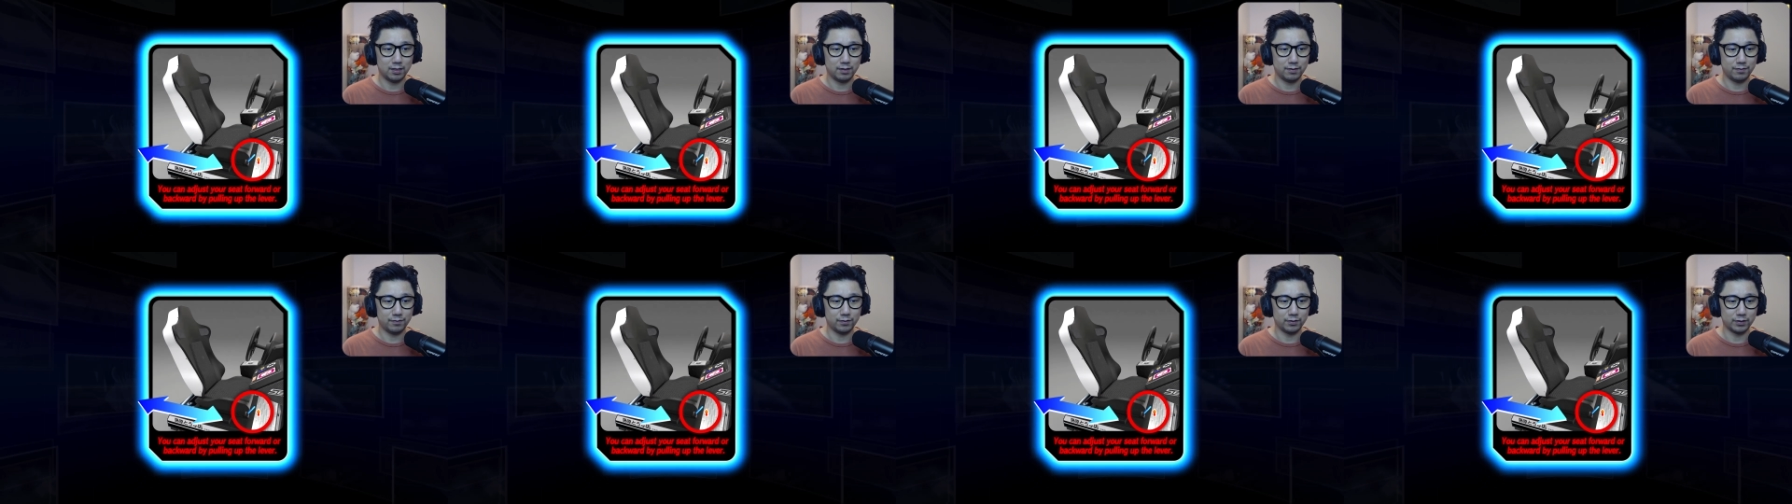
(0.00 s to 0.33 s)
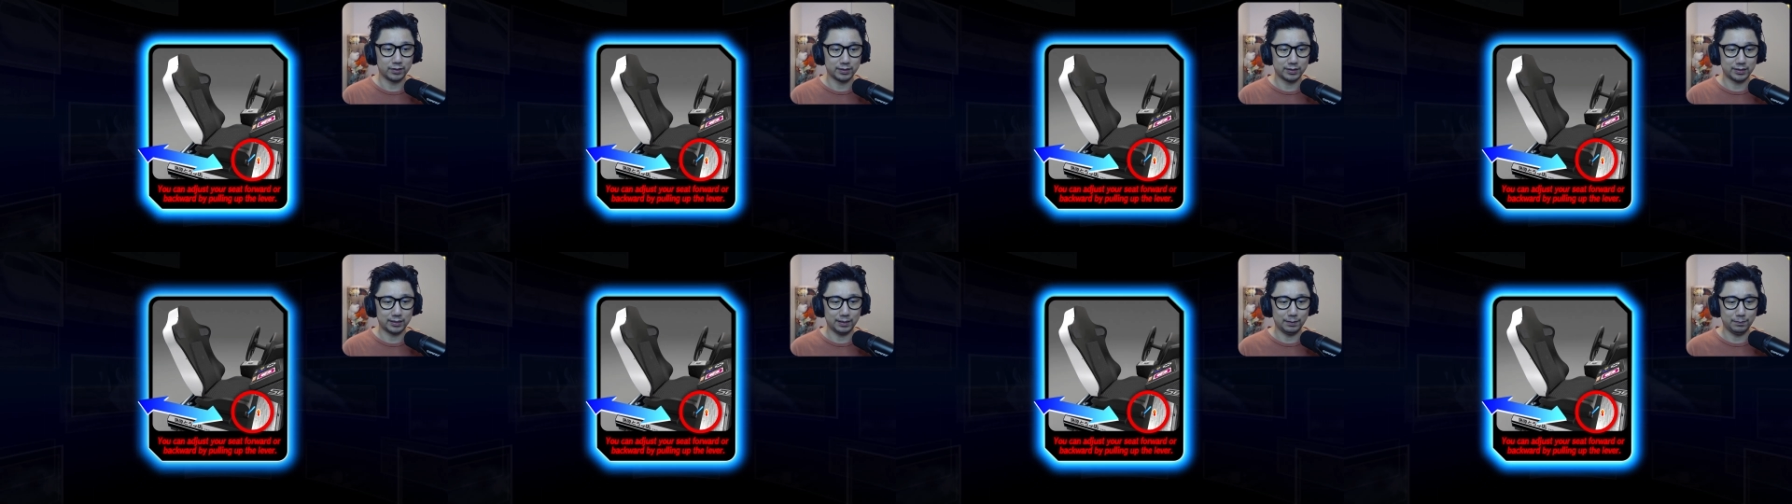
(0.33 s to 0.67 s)
for
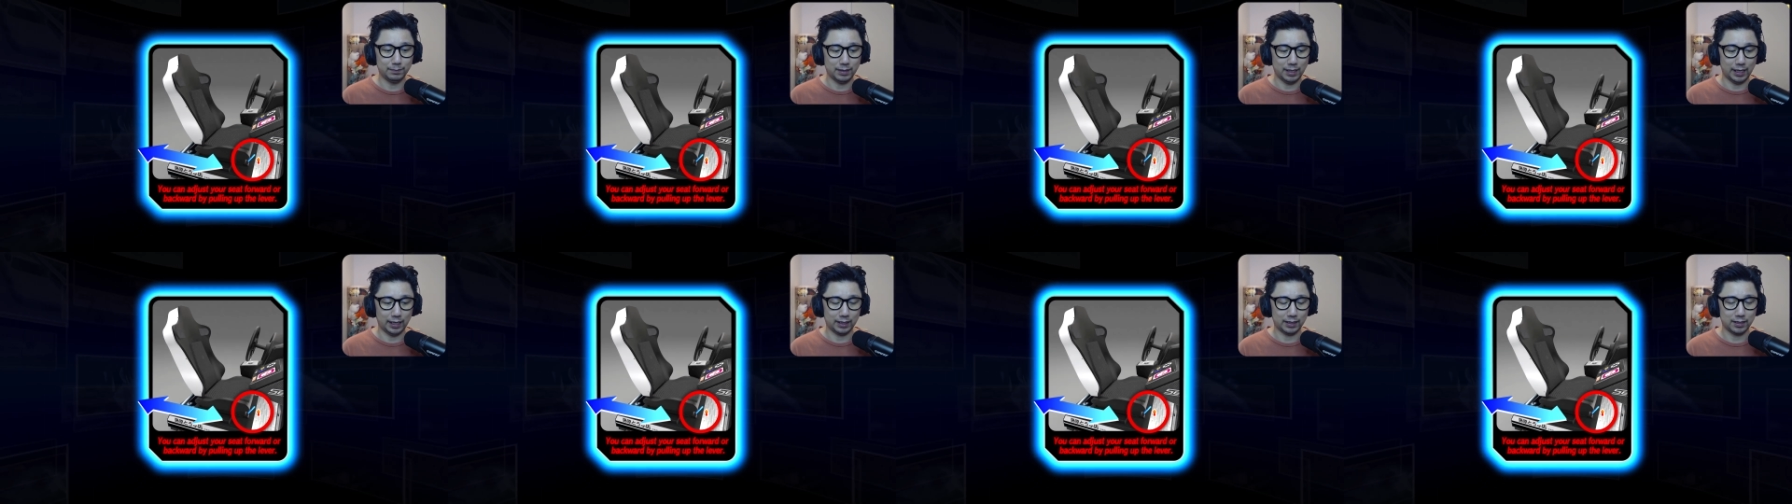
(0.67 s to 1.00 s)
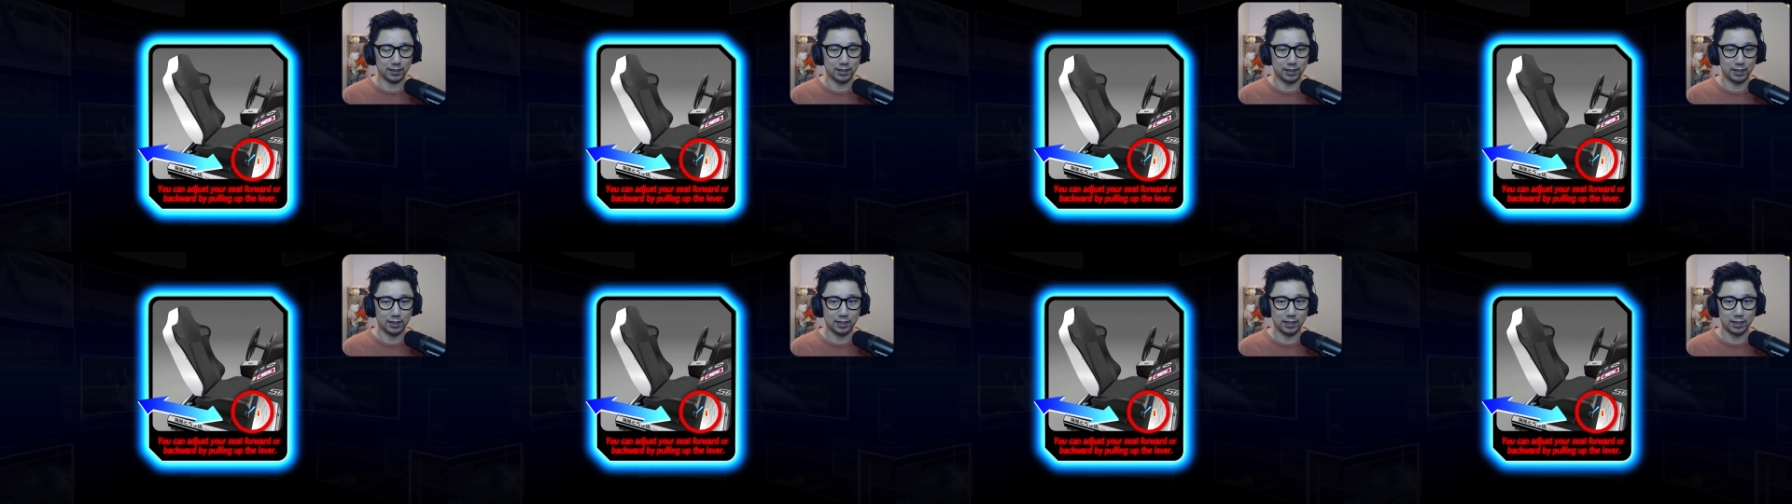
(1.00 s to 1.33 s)
the Steam Deck.
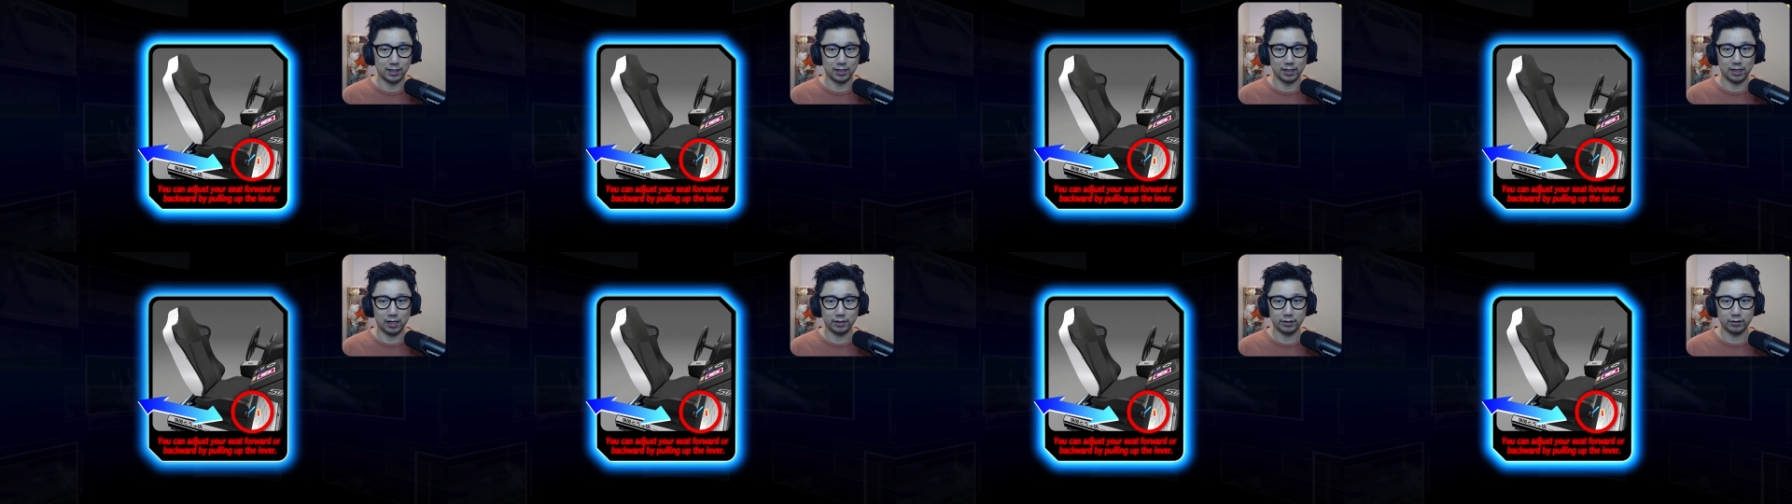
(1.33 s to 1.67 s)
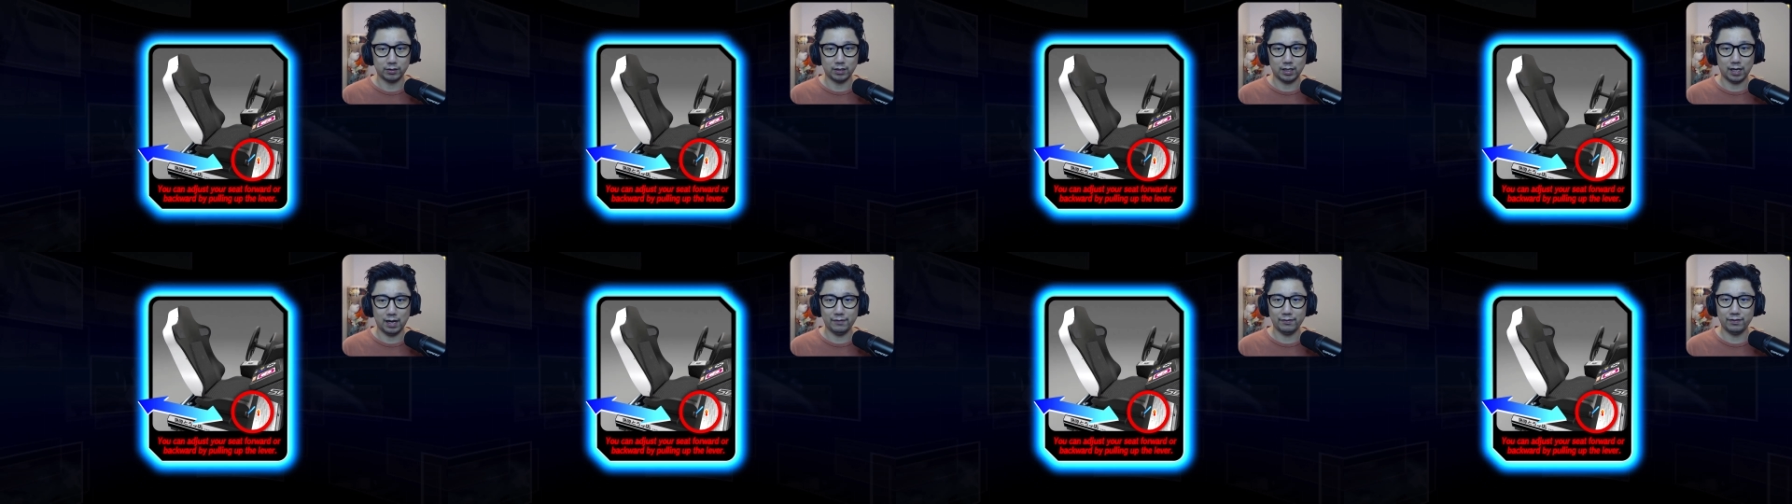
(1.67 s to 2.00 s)
Uh, I
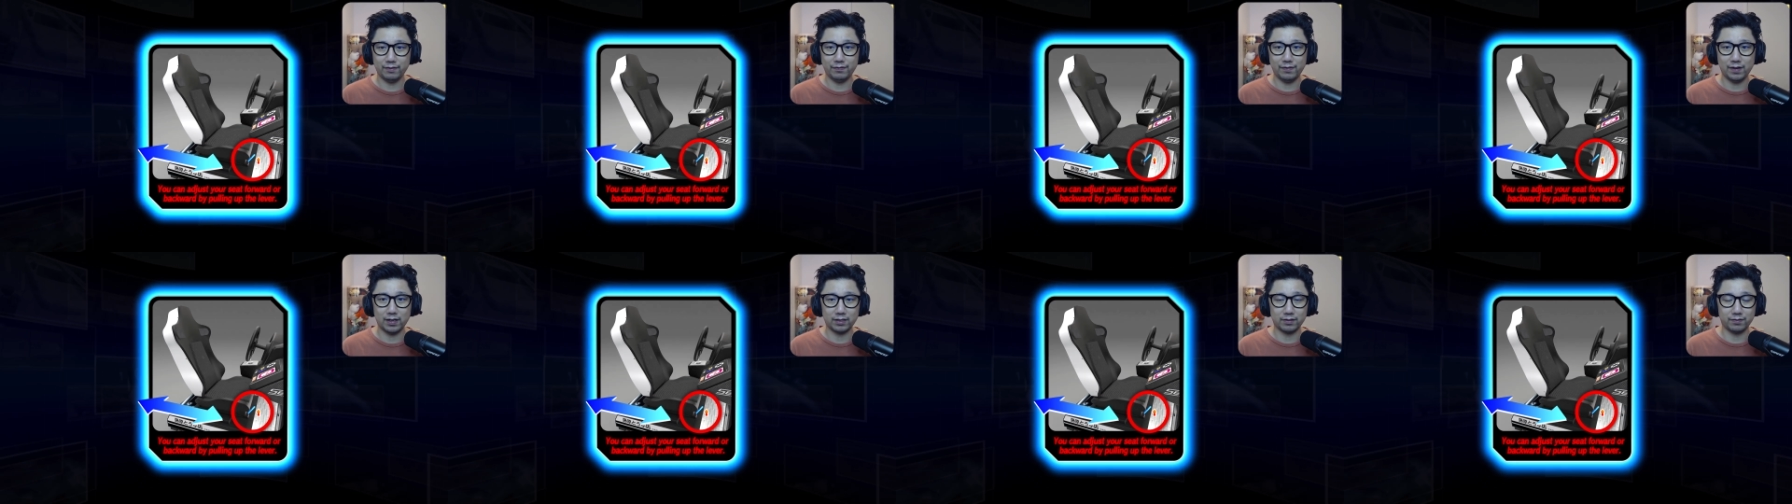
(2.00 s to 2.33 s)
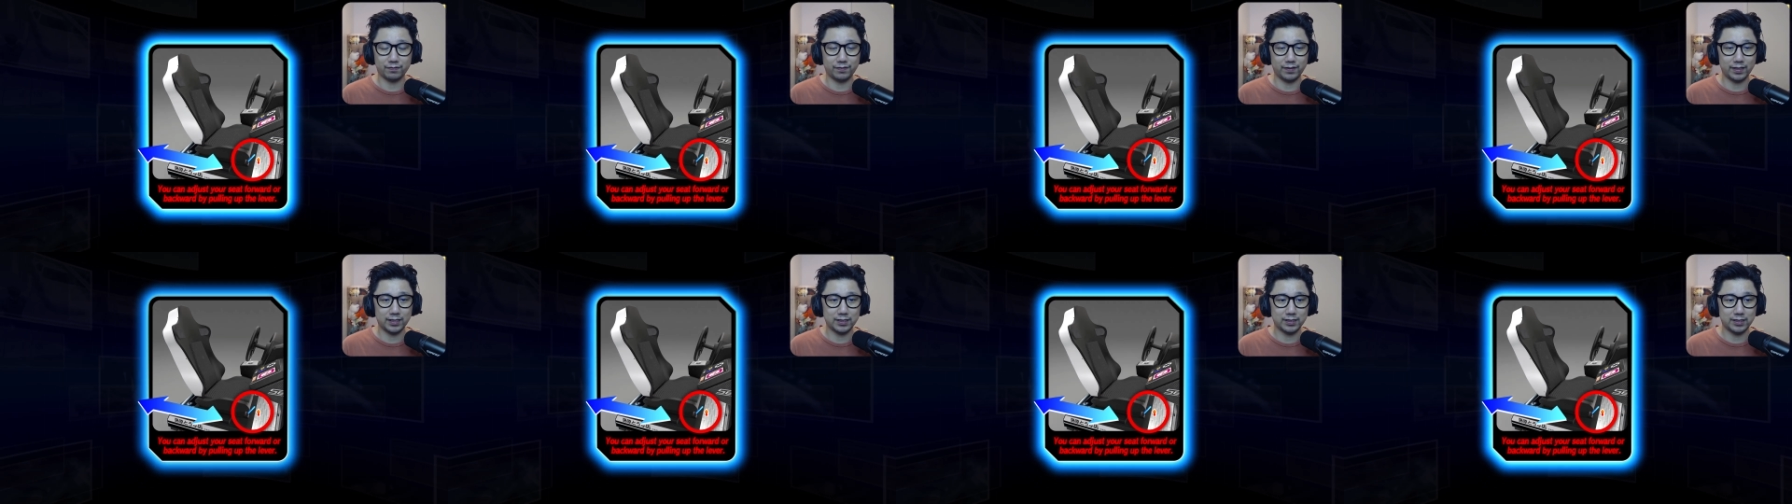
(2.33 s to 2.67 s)
haven't found the
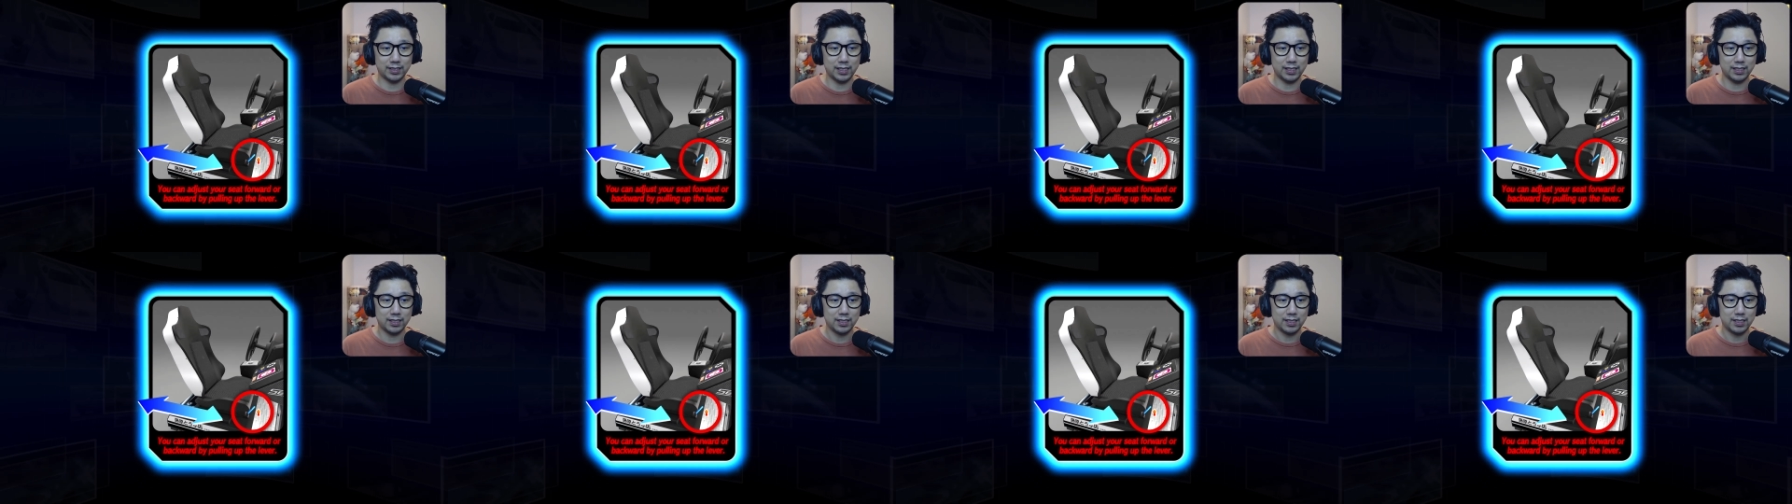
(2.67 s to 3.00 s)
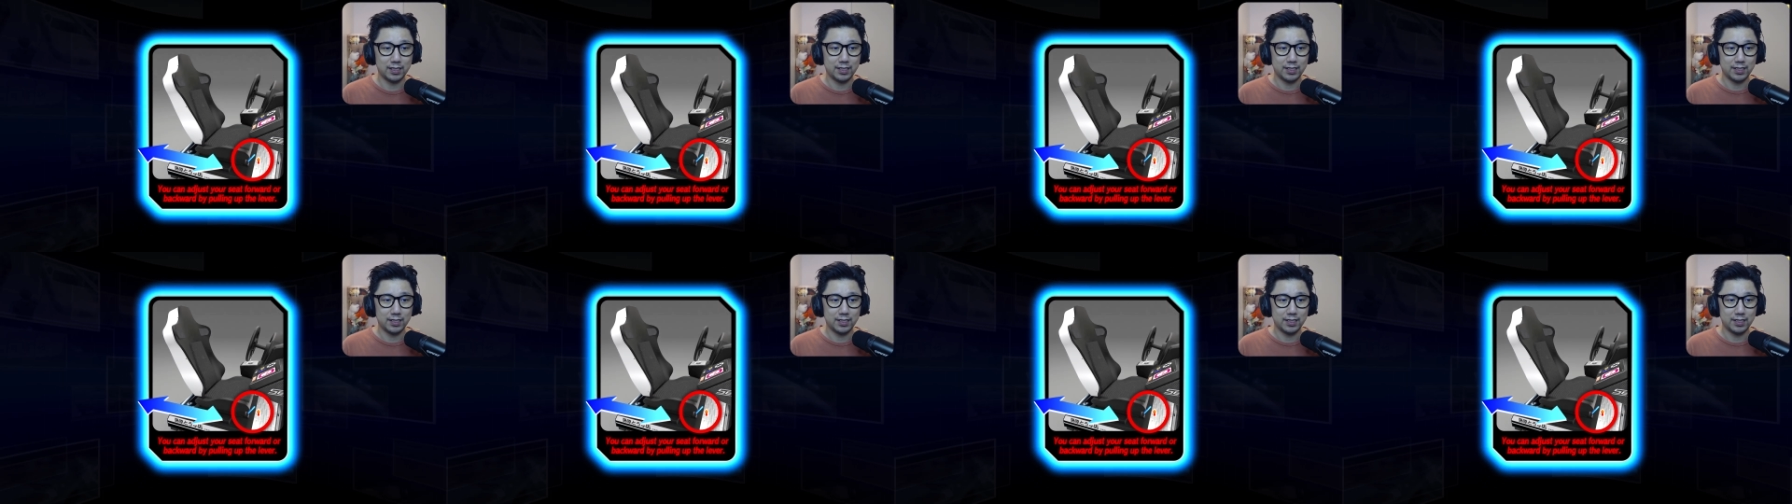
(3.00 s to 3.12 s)
fix yet.